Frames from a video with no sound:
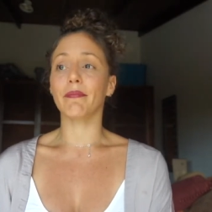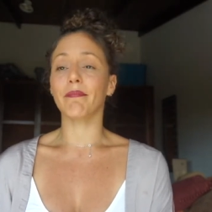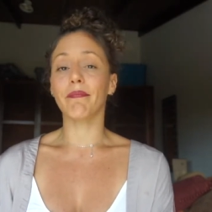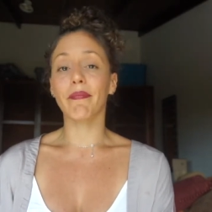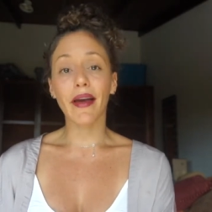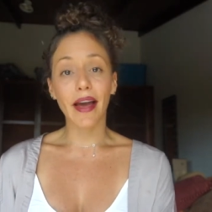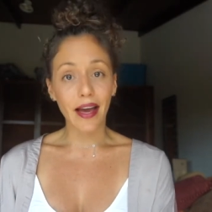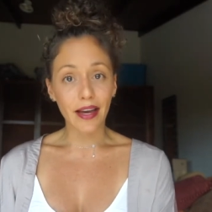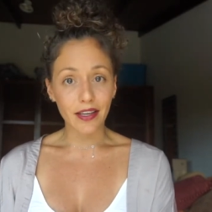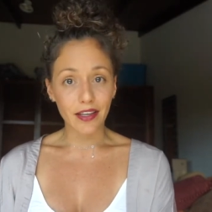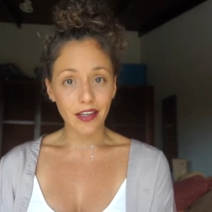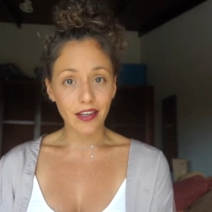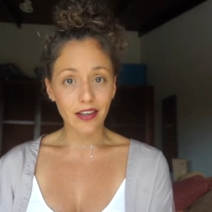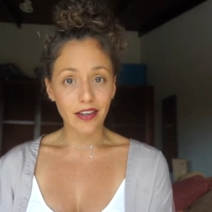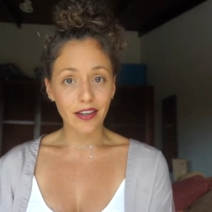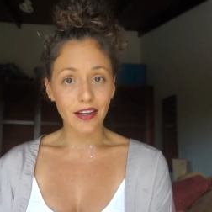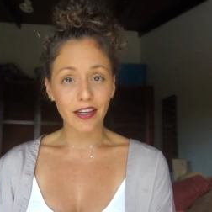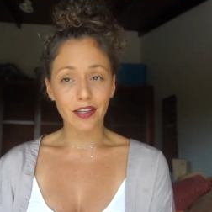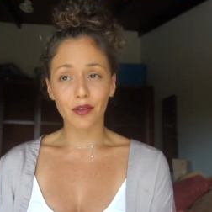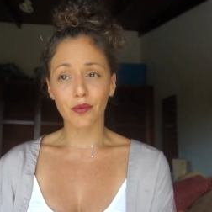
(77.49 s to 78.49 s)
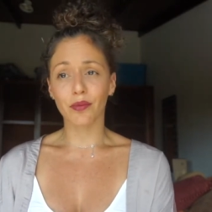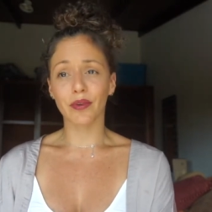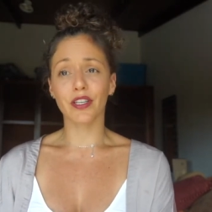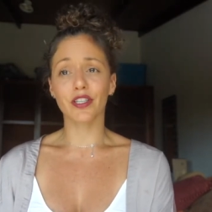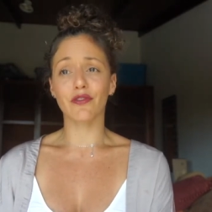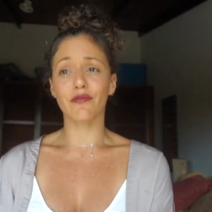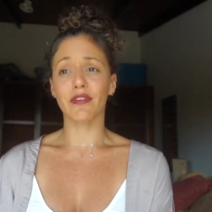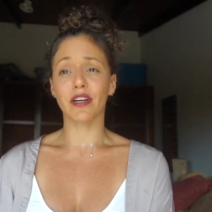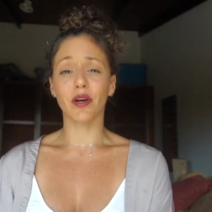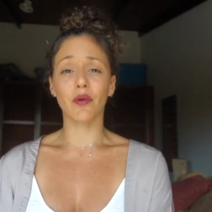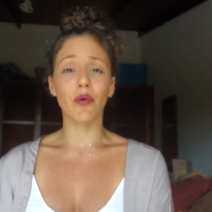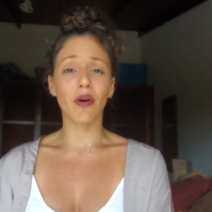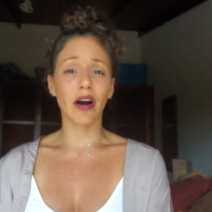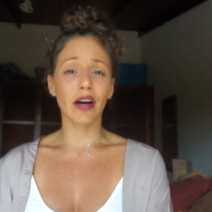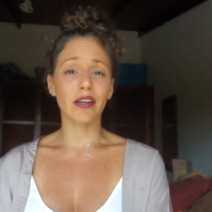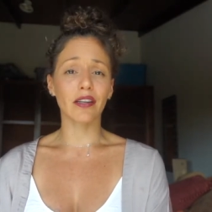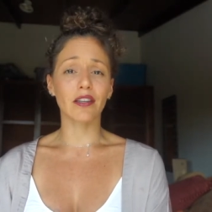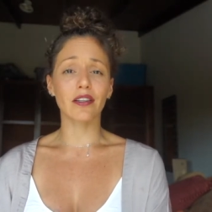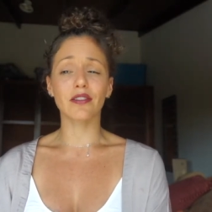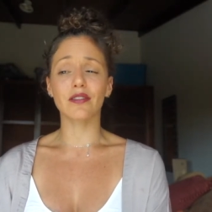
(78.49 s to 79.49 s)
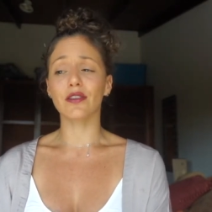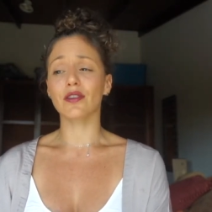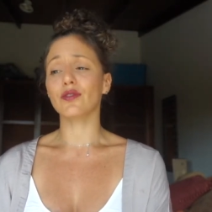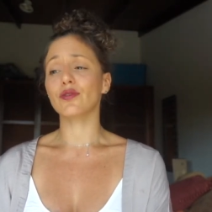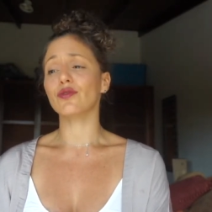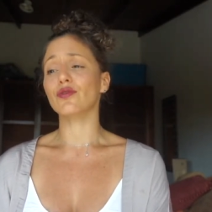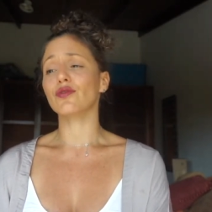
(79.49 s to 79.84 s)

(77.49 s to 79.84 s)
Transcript: backyard which requires